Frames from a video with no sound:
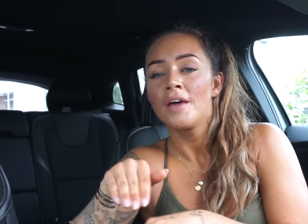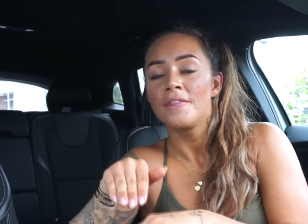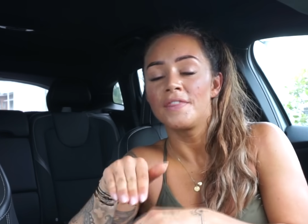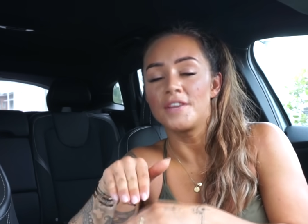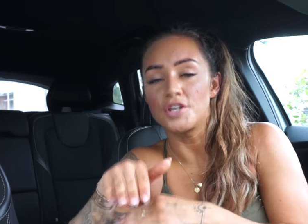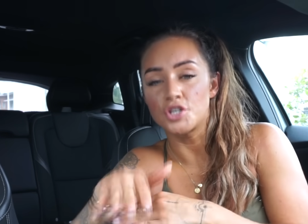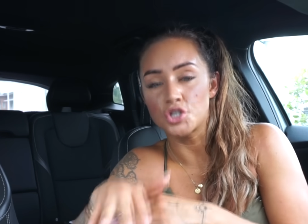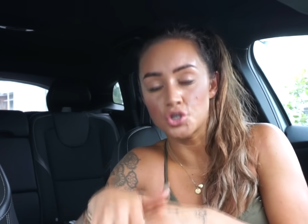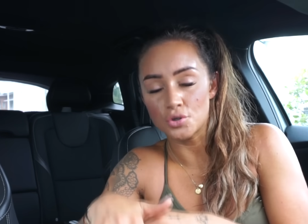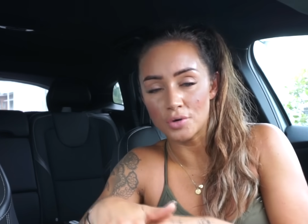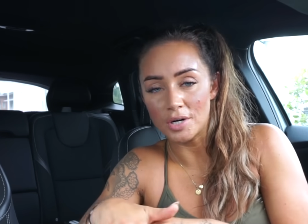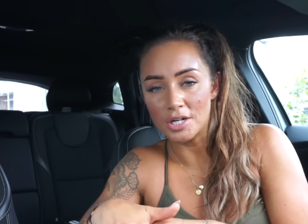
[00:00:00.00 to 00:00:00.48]

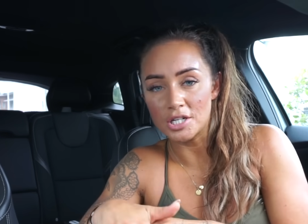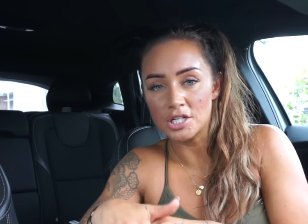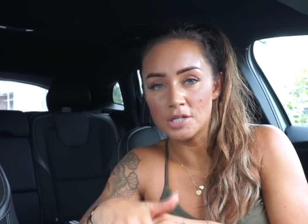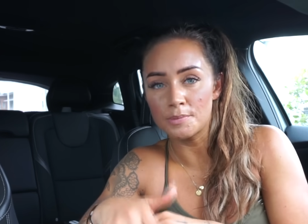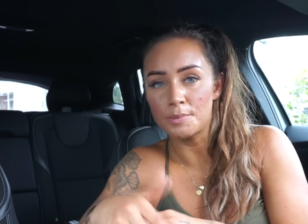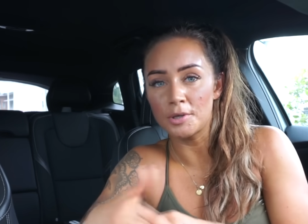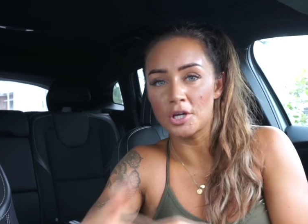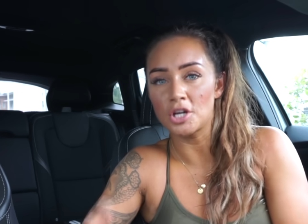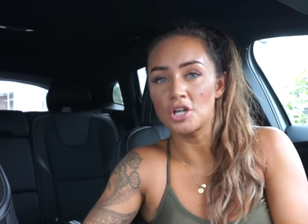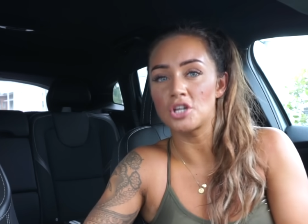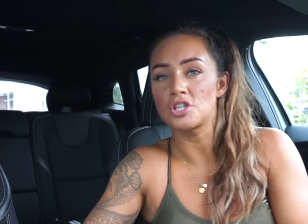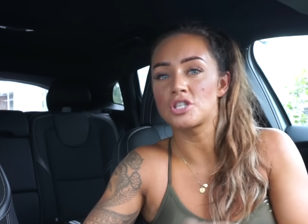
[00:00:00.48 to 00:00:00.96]
the stretch
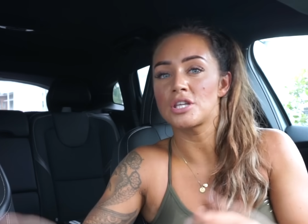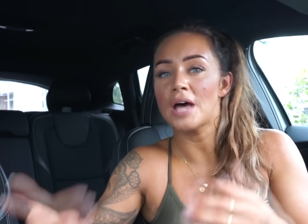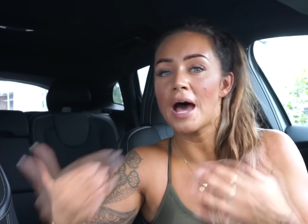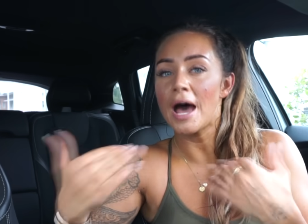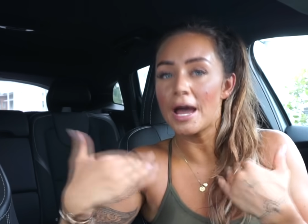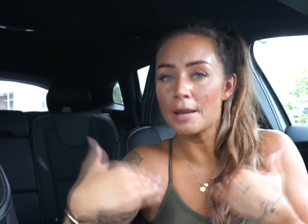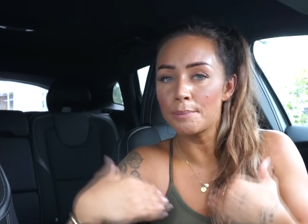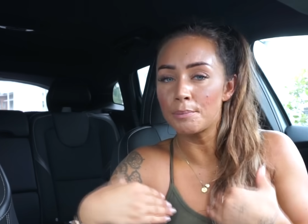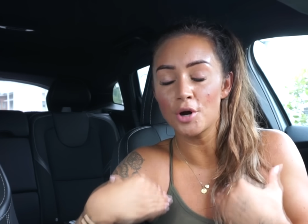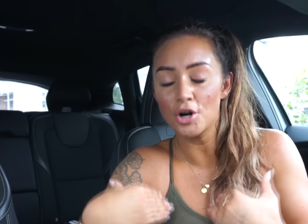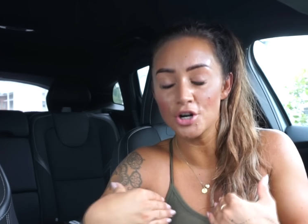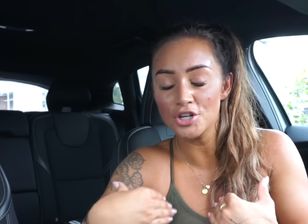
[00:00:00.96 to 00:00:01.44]
because
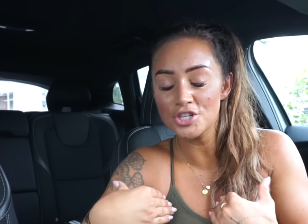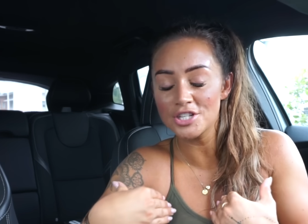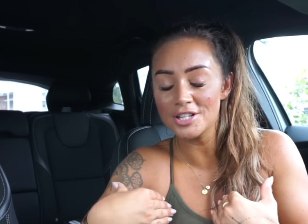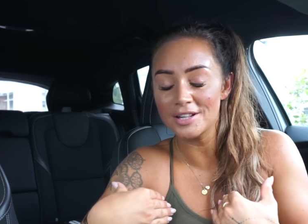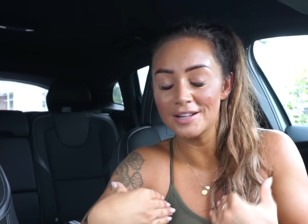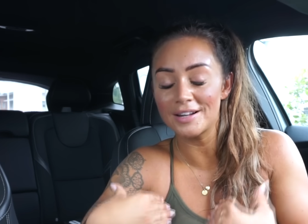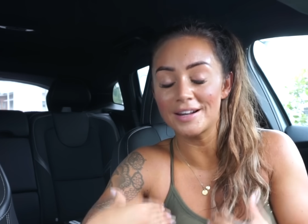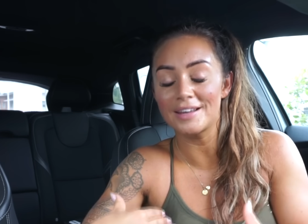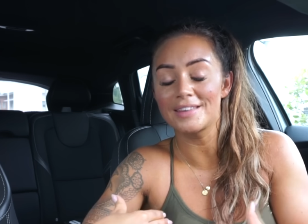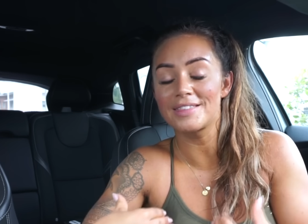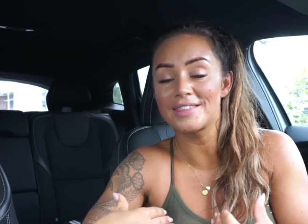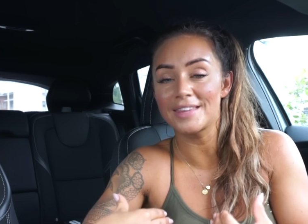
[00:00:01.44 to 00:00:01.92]
I
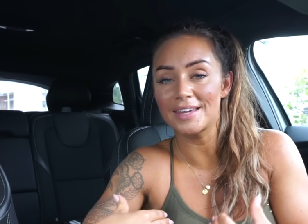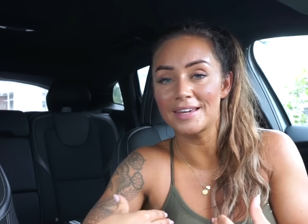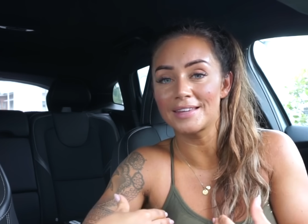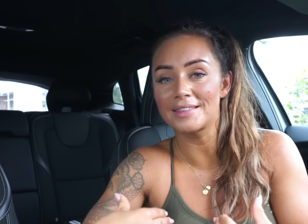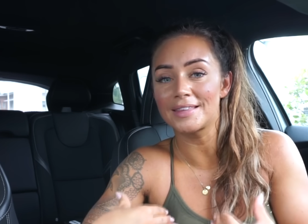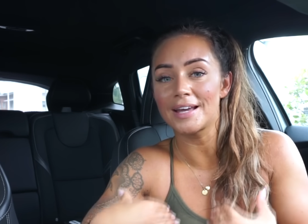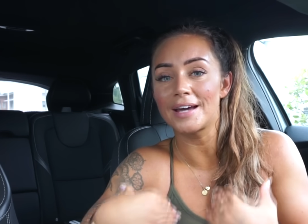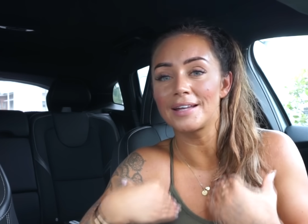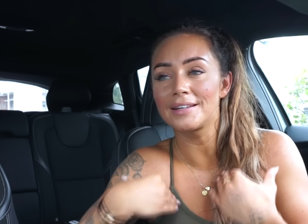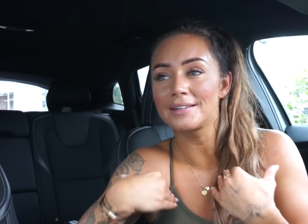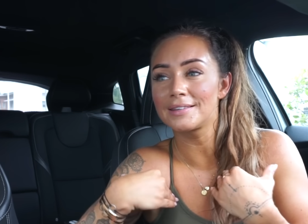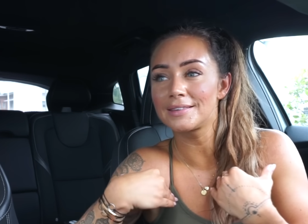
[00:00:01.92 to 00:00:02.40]
personally
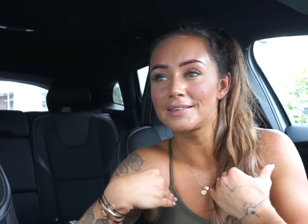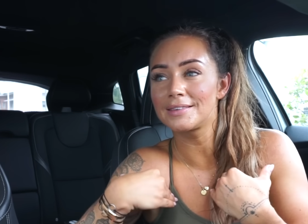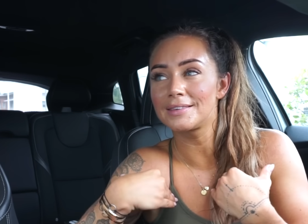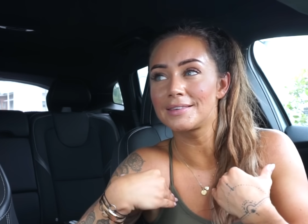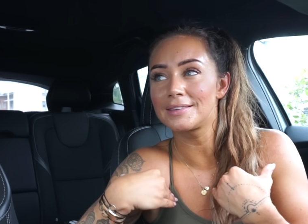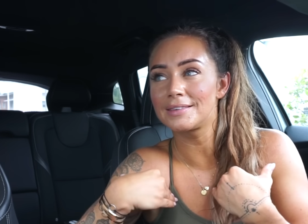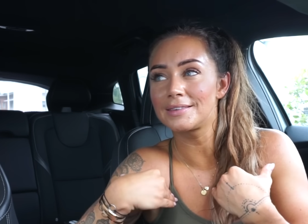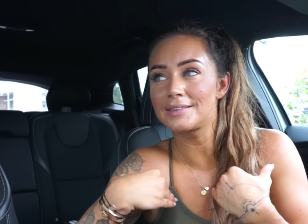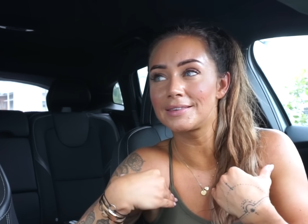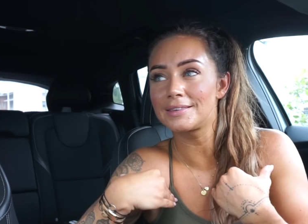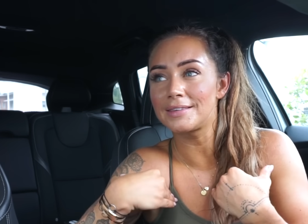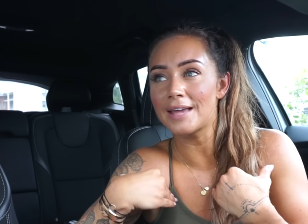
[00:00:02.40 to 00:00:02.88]
think that
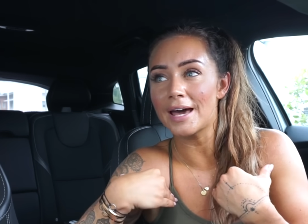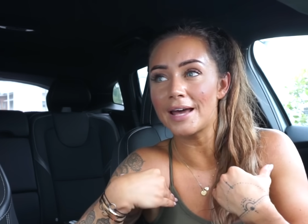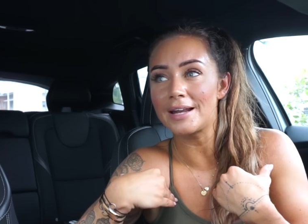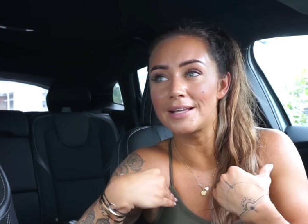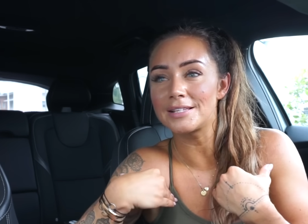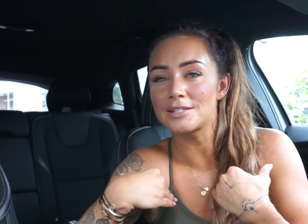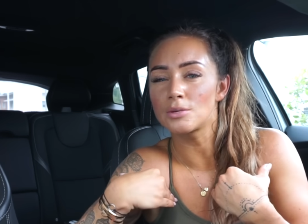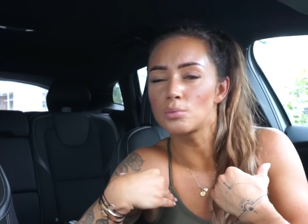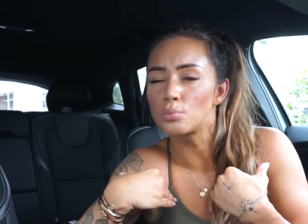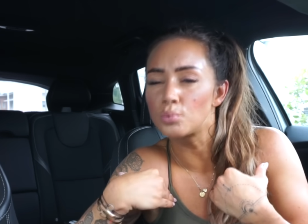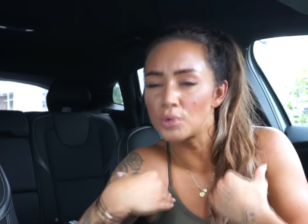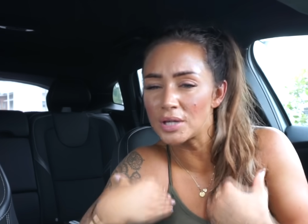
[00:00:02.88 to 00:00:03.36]
that
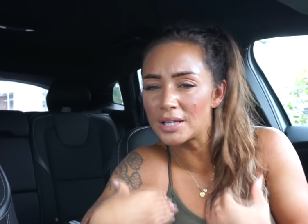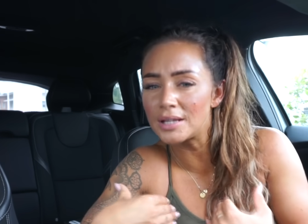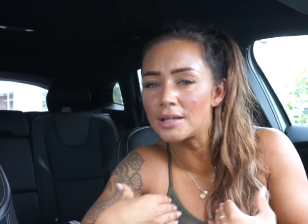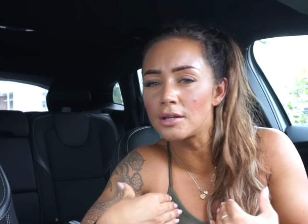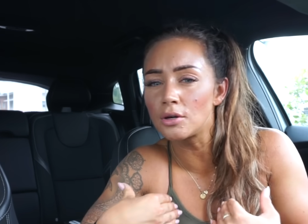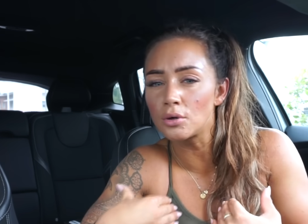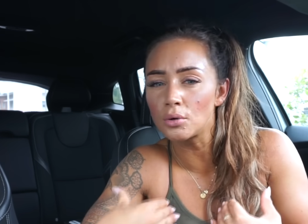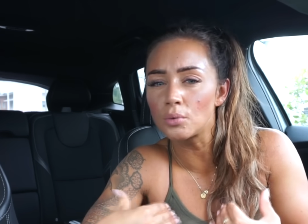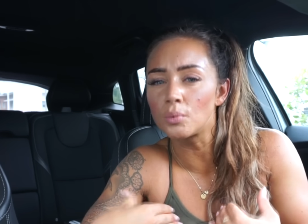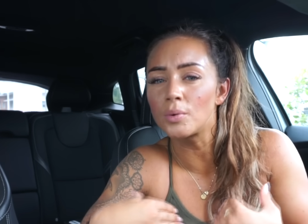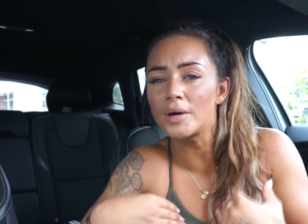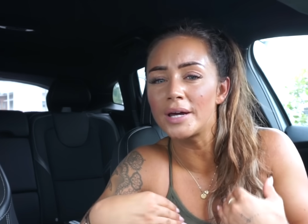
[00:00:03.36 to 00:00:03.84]
is a really
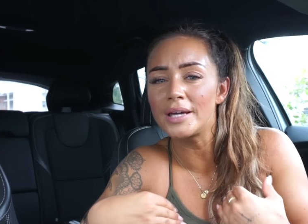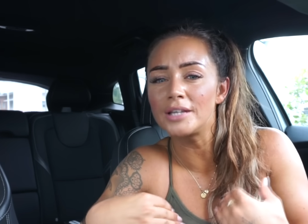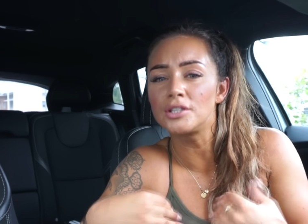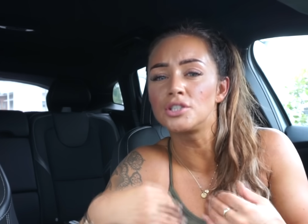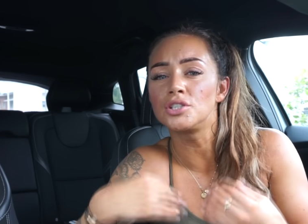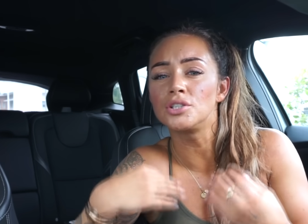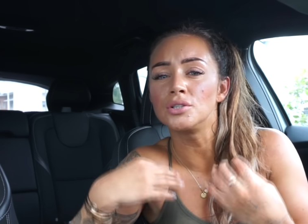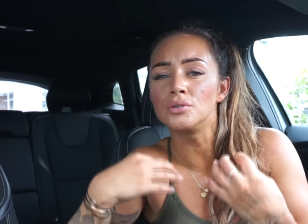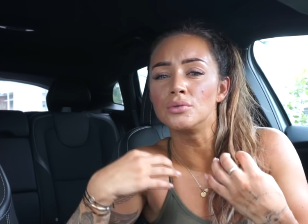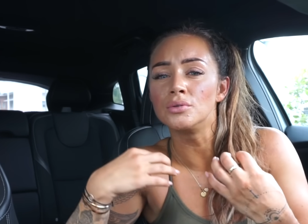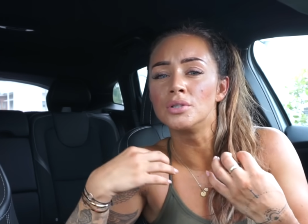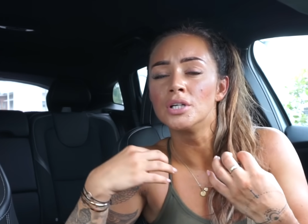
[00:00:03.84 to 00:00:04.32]
good way
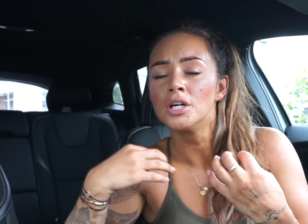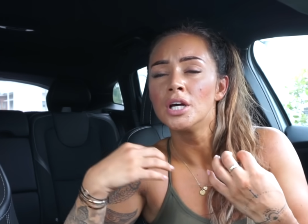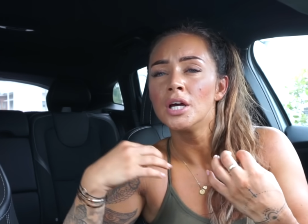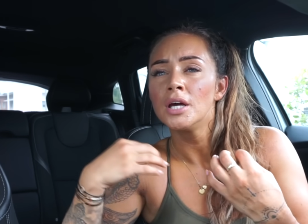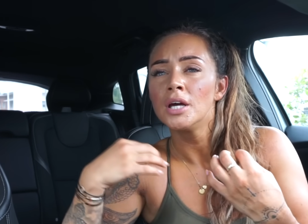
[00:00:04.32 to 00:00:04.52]
to